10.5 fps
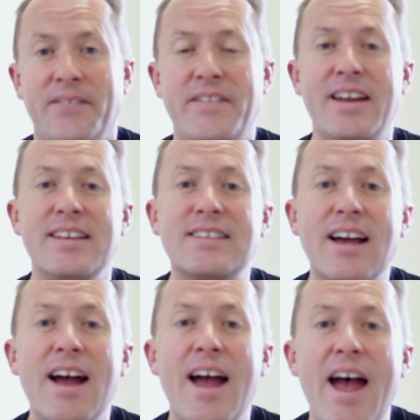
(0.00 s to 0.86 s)
that is
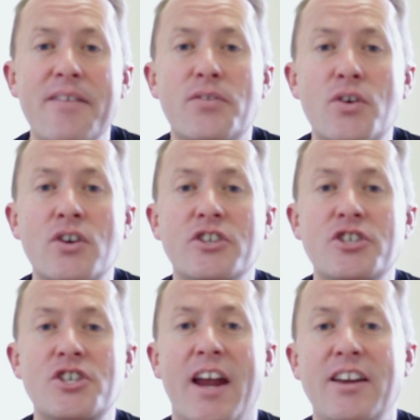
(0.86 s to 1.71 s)
ever
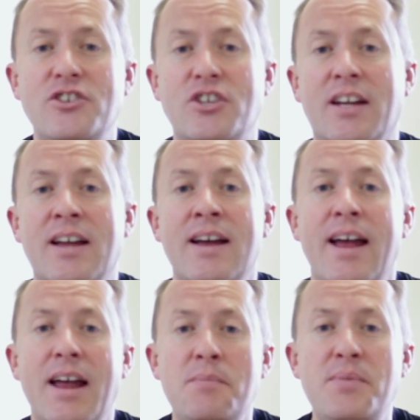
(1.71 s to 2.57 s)
changing
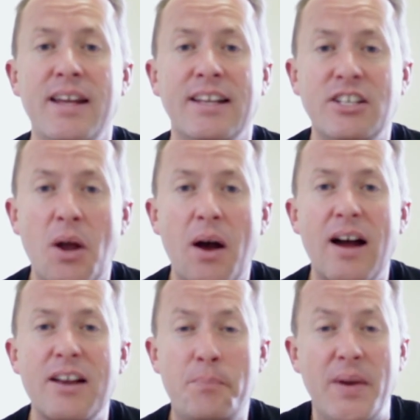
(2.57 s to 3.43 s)
and being
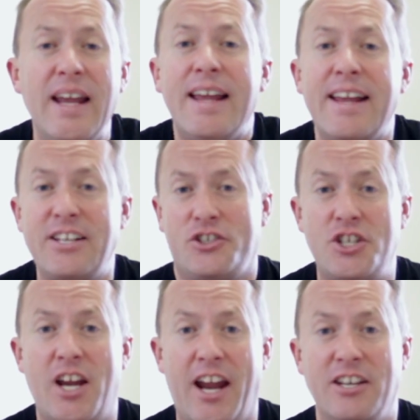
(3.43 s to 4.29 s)
being
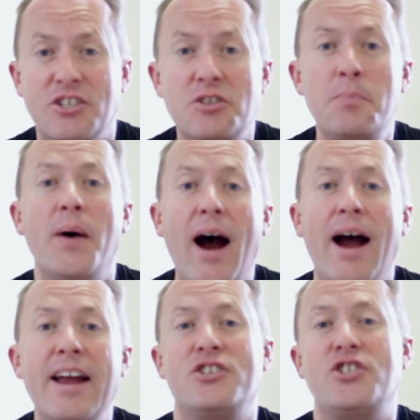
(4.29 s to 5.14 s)
changed
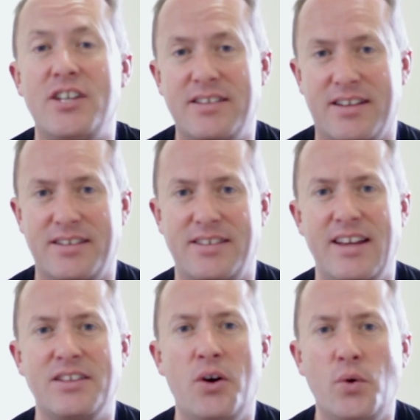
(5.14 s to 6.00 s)
by Jesus
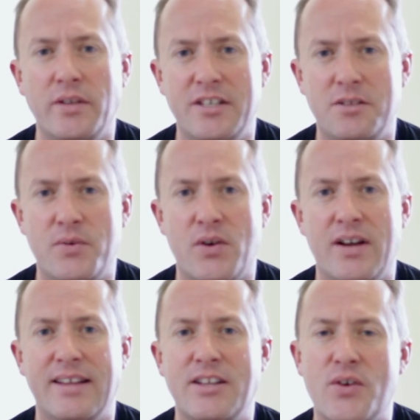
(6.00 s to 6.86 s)
and the Holy Spirit
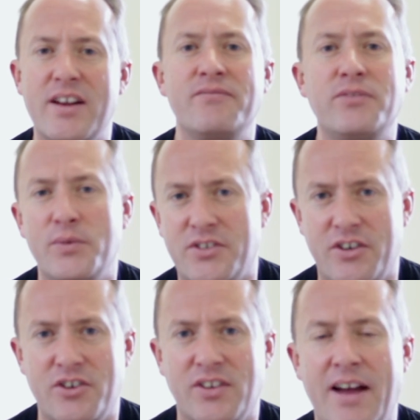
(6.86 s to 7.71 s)
and their influence
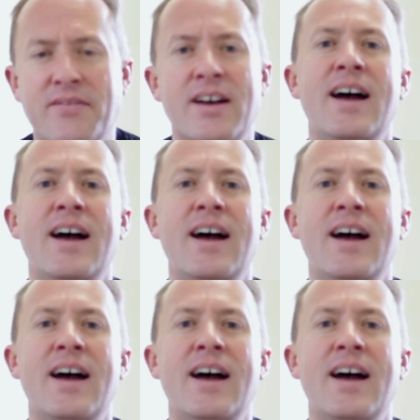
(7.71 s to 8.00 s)
on your life.